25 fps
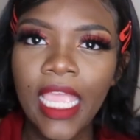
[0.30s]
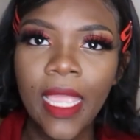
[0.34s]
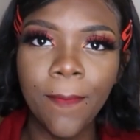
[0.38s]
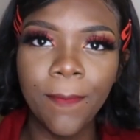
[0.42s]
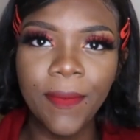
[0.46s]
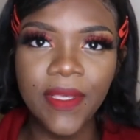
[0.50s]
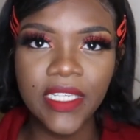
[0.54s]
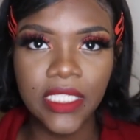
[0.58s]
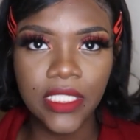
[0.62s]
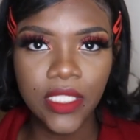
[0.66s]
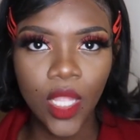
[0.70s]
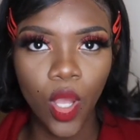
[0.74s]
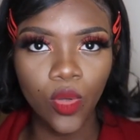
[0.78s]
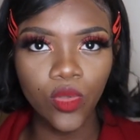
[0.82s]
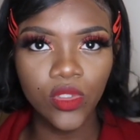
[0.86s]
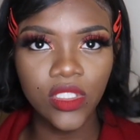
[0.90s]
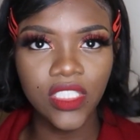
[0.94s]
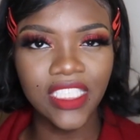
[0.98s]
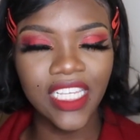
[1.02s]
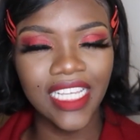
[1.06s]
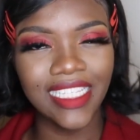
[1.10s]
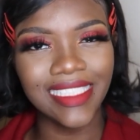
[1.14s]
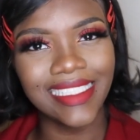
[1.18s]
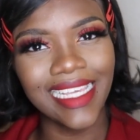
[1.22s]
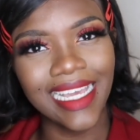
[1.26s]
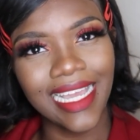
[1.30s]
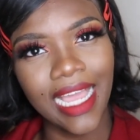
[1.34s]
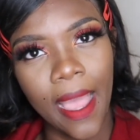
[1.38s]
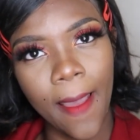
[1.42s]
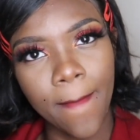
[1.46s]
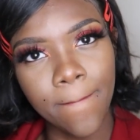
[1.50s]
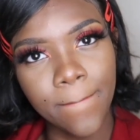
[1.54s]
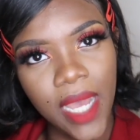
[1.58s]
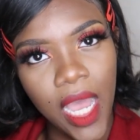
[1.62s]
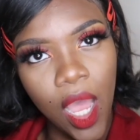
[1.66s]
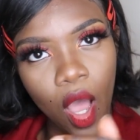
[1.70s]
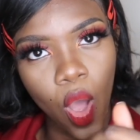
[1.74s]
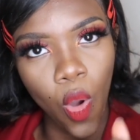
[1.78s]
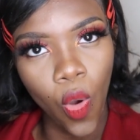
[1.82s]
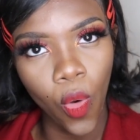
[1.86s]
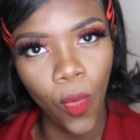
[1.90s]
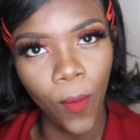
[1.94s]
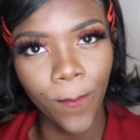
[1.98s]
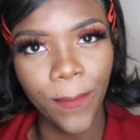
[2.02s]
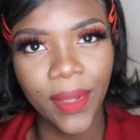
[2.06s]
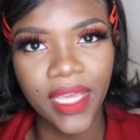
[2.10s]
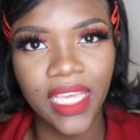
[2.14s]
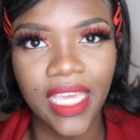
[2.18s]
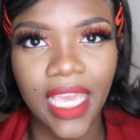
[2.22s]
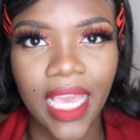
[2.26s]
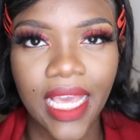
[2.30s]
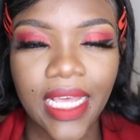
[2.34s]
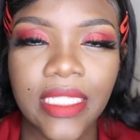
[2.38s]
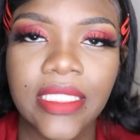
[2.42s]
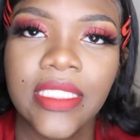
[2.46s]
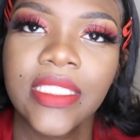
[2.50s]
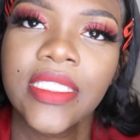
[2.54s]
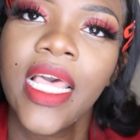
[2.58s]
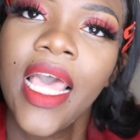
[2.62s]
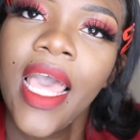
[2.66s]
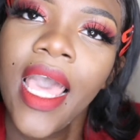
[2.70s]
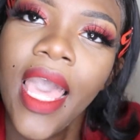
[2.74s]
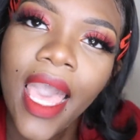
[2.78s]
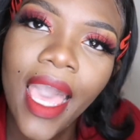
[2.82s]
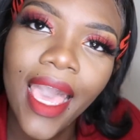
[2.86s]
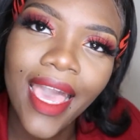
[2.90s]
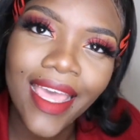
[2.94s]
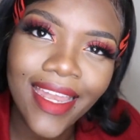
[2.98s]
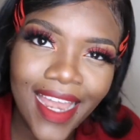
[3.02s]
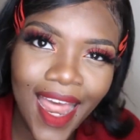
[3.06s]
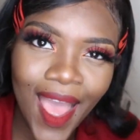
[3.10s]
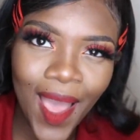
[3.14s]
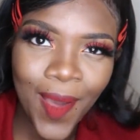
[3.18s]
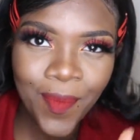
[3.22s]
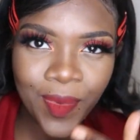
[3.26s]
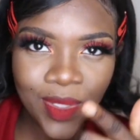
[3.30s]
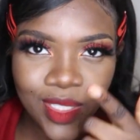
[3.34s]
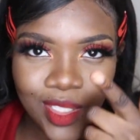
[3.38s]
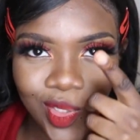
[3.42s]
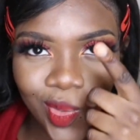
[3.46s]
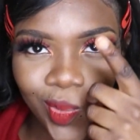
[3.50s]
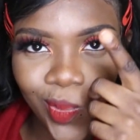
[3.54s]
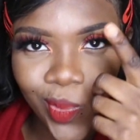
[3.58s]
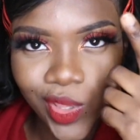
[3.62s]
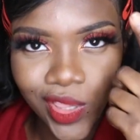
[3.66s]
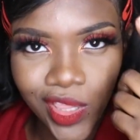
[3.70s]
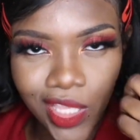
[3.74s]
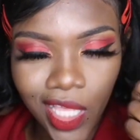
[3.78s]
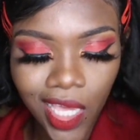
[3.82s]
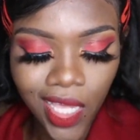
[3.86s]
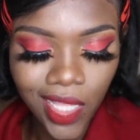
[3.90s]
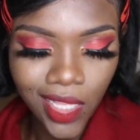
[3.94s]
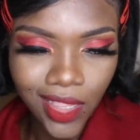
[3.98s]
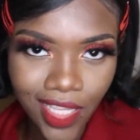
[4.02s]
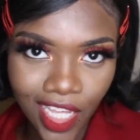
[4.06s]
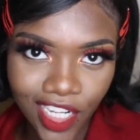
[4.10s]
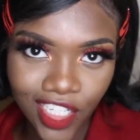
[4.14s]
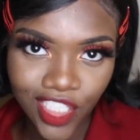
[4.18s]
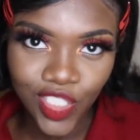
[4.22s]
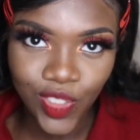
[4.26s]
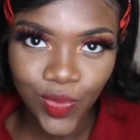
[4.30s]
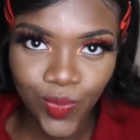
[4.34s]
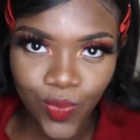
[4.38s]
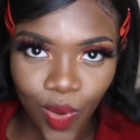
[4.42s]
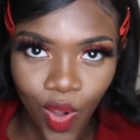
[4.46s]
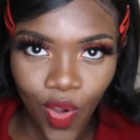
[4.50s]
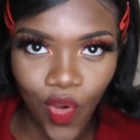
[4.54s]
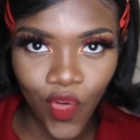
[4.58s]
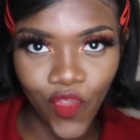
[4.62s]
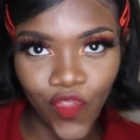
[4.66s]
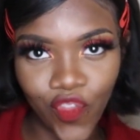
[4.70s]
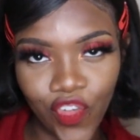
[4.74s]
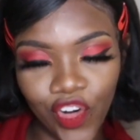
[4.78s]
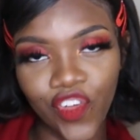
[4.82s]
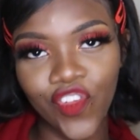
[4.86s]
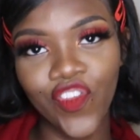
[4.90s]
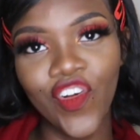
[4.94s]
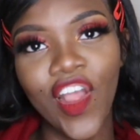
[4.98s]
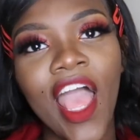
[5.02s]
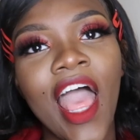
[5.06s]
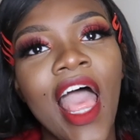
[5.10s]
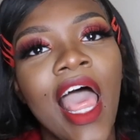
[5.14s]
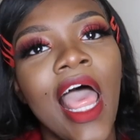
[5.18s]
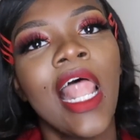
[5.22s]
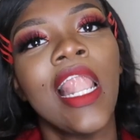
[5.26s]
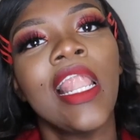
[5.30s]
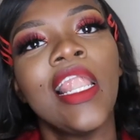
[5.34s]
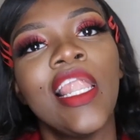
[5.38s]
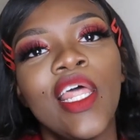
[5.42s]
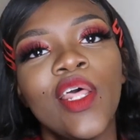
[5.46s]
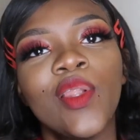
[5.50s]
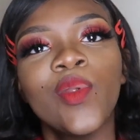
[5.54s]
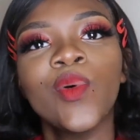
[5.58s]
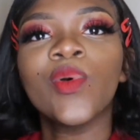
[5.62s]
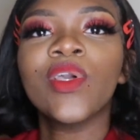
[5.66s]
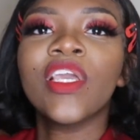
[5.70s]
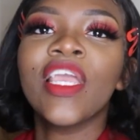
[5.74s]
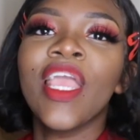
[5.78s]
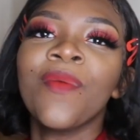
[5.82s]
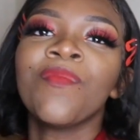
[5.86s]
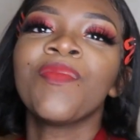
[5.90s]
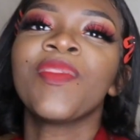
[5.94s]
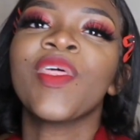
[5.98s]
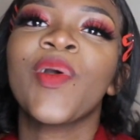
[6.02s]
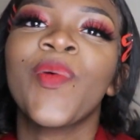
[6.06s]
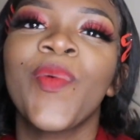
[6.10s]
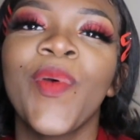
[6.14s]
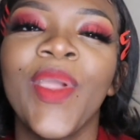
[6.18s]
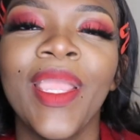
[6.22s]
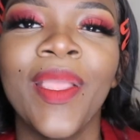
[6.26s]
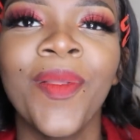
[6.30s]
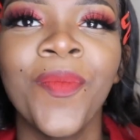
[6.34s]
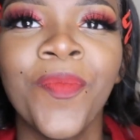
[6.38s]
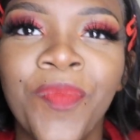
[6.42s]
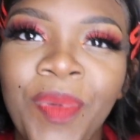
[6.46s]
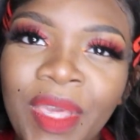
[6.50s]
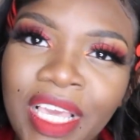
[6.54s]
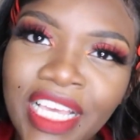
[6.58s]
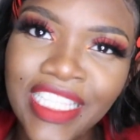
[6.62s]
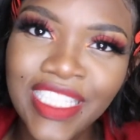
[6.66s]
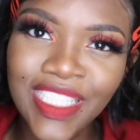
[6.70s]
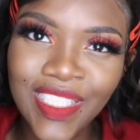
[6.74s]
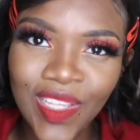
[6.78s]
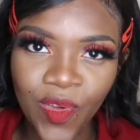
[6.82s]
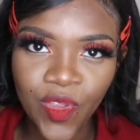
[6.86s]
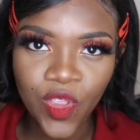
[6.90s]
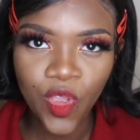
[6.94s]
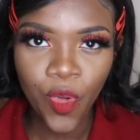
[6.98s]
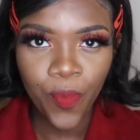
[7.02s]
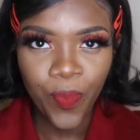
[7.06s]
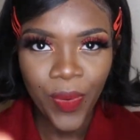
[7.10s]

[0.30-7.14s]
Keep your stone sets, I got my own baguette. And I be doing things that you won't regret. Lil Kim the queen bee, so you